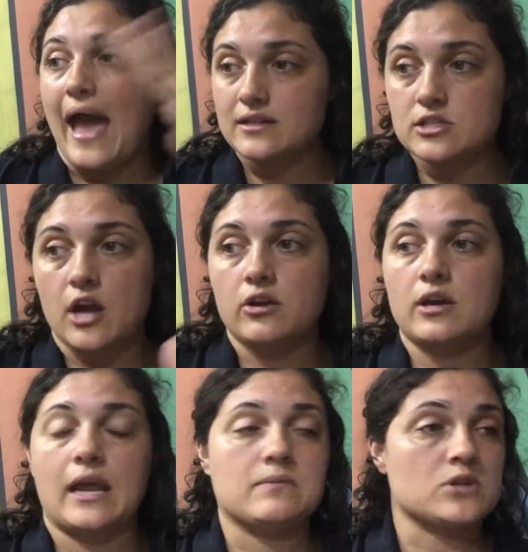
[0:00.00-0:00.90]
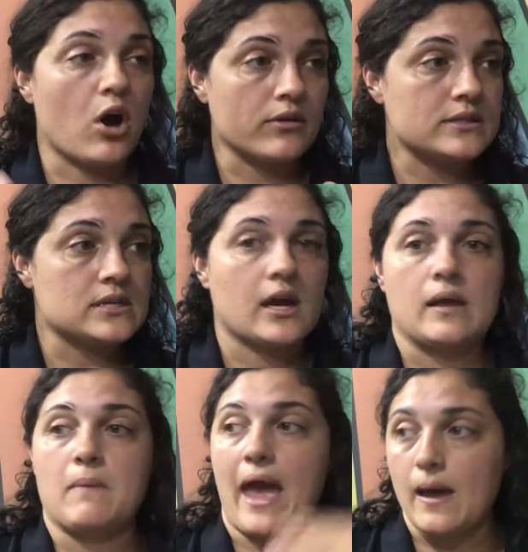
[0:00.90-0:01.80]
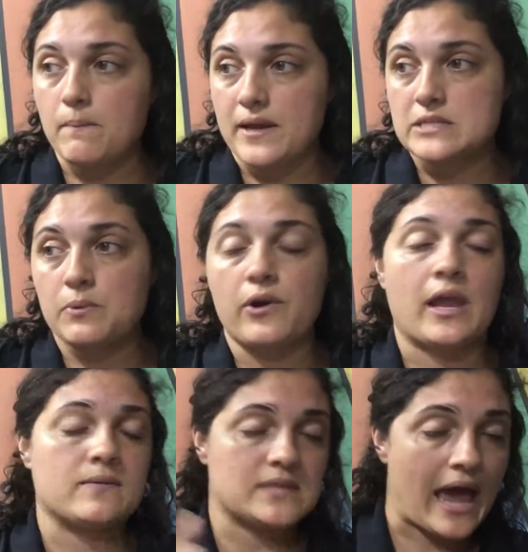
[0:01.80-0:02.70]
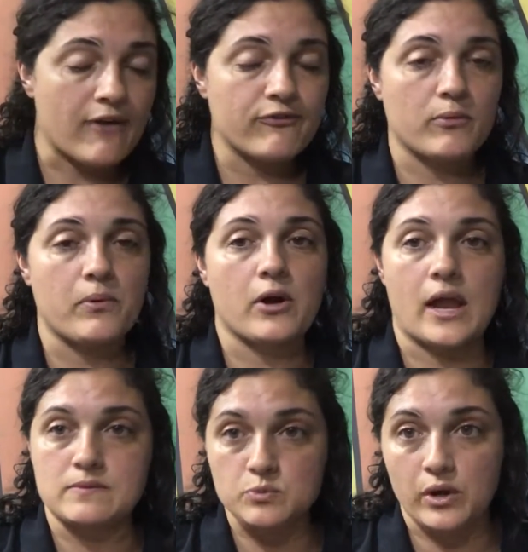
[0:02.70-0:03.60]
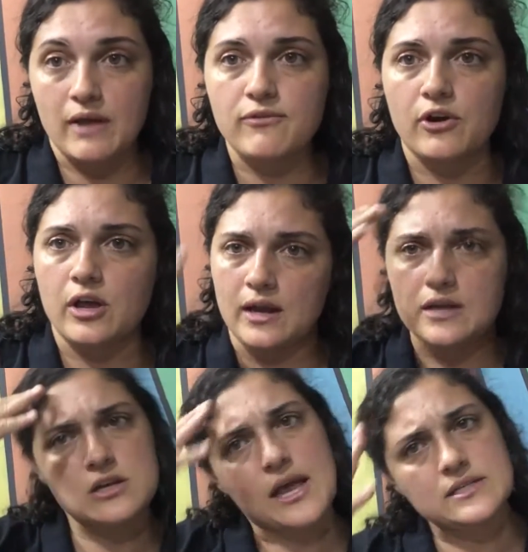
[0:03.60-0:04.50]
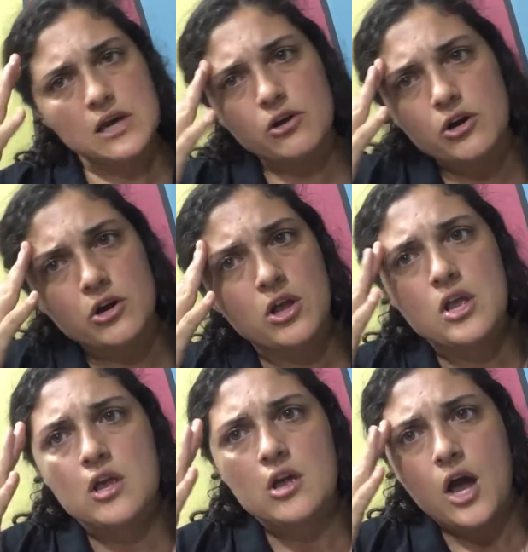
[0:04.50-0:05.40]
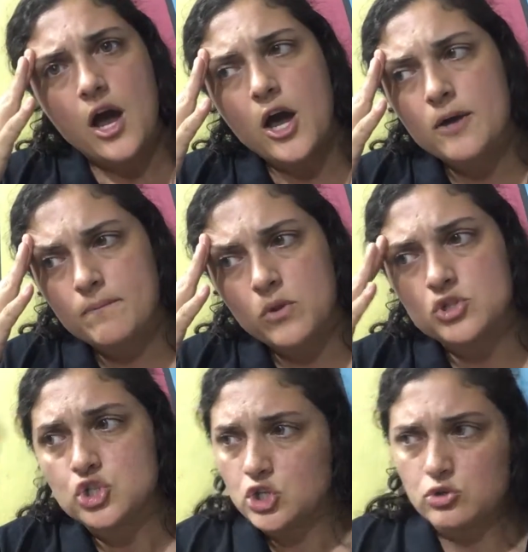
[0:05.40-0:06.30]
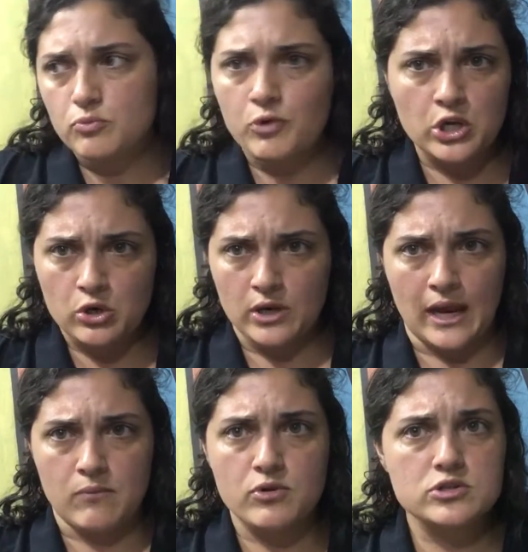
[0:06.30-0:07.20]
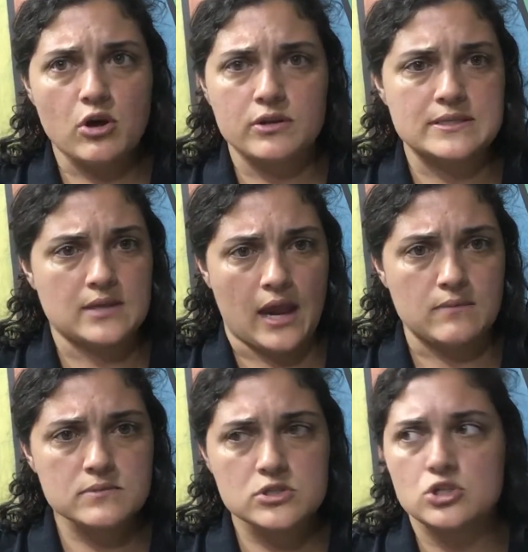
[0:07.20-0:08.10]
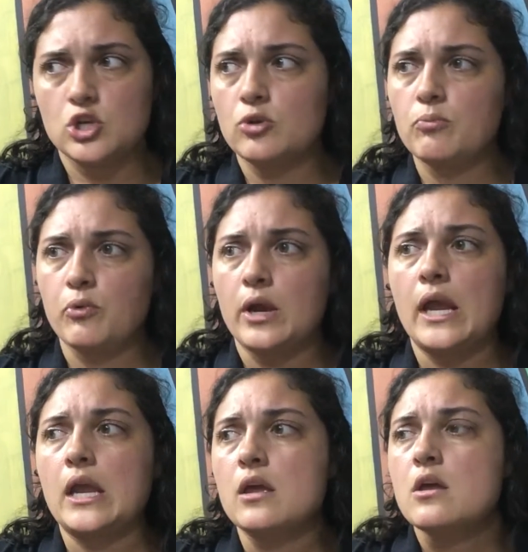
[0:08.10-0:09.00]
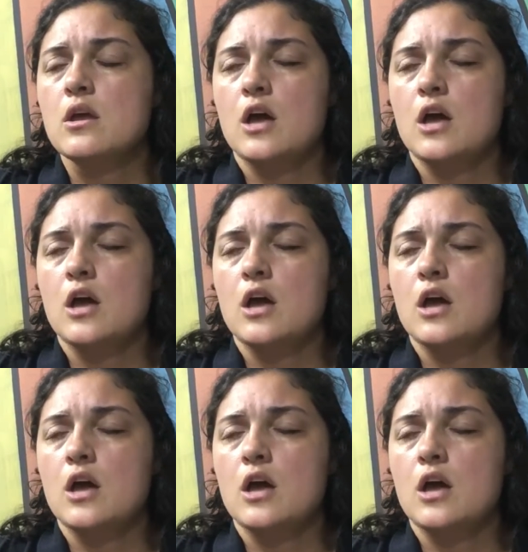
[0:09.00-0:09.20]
at soccer games all the time, at baseball games, at football games, whatever. And I tell her, do you bring your camera to all these games? Do you bring